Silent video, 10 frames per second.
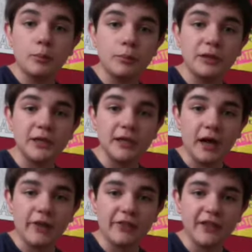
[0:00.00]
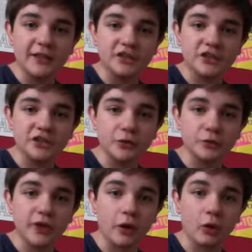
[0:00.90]
But I think it just
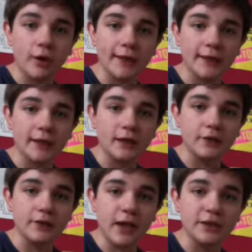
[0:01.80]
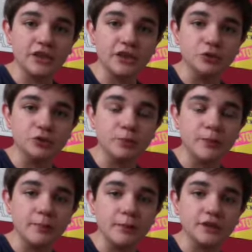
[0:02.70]
shows how quickly the attitudes of
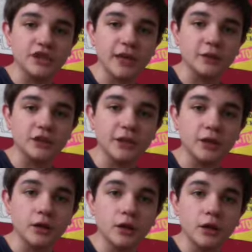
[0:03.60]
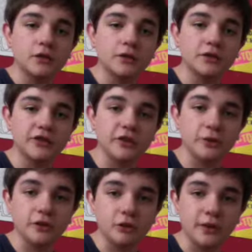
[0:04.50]
people are changing,
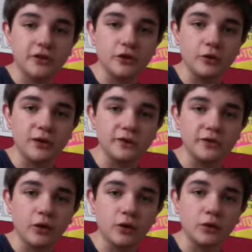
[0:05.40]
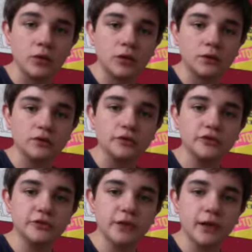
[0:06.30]
considering 22 years ago, just